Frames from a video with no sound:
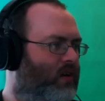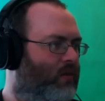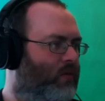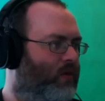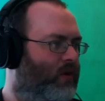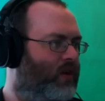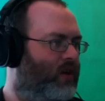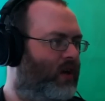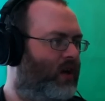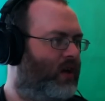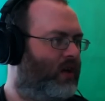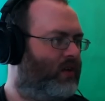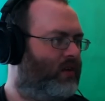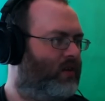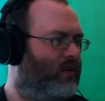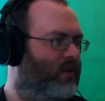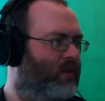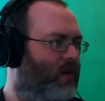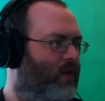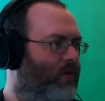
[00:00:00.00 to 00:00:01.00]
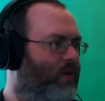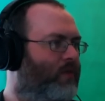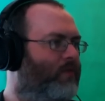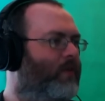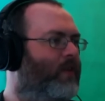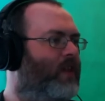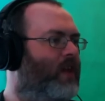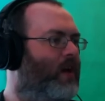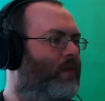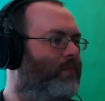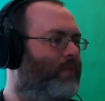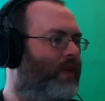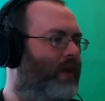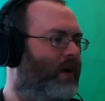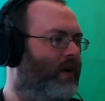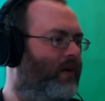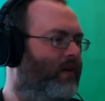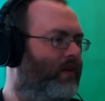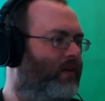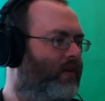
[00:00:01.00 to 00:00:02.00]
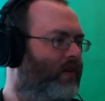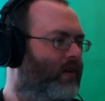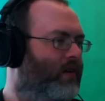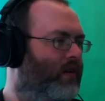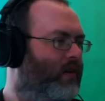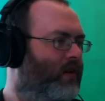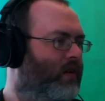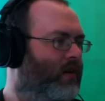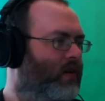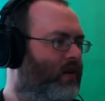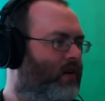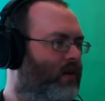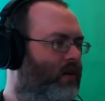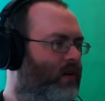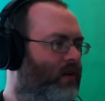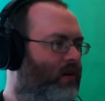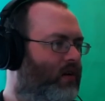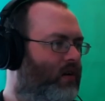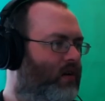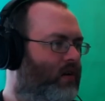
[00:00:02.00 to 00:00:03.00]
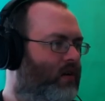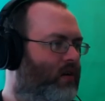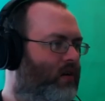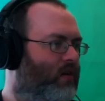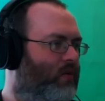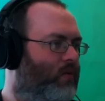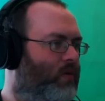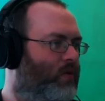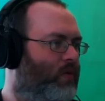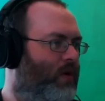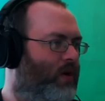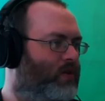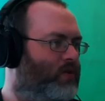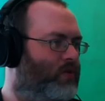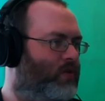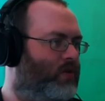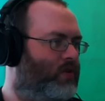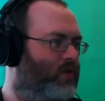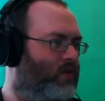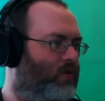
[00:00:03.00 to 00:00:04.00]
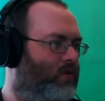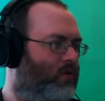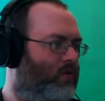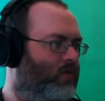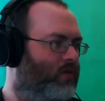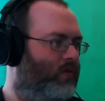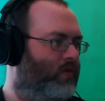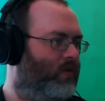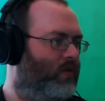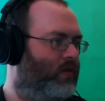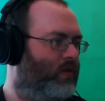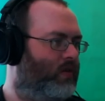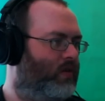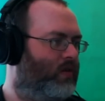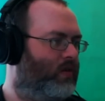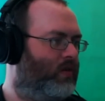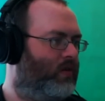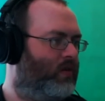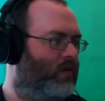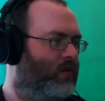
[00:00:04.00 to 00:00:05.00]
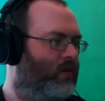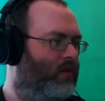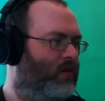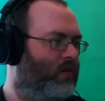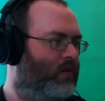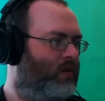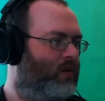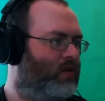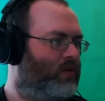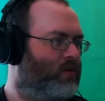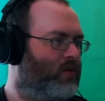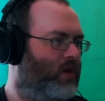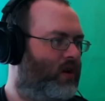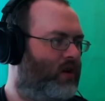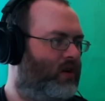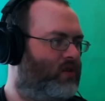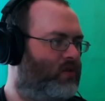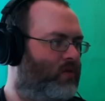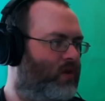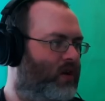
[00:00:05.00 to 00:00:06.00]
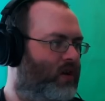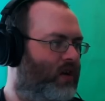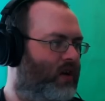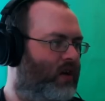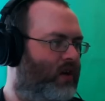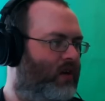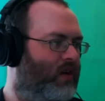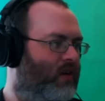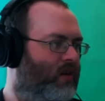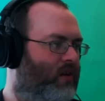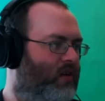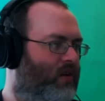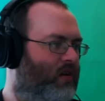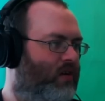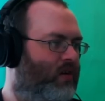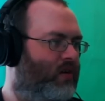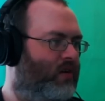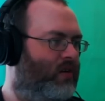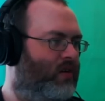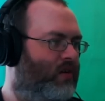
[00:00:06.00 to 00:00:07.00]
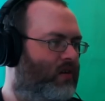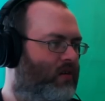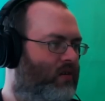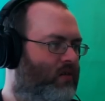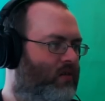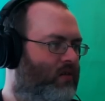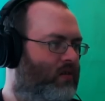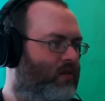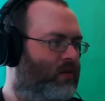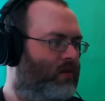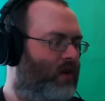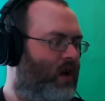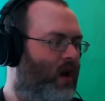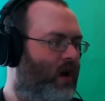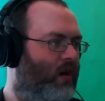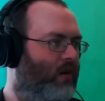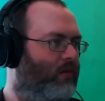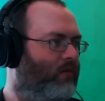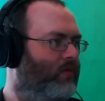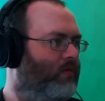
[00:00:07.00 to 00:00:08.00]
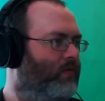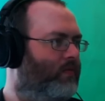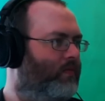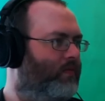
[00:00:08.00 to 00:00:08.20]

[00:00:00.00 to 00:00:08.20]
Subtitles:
No, we can't. Oh, we can fill it up there. I wonder what else we could do. Squeaky, squeaky. Oh!